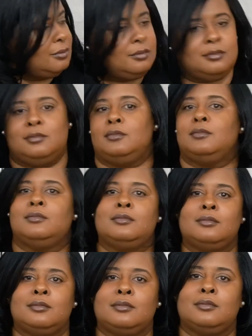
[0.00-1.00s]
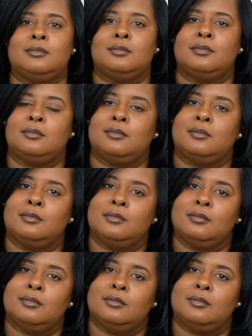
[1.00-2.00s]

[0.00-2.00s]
This person isn't speaking.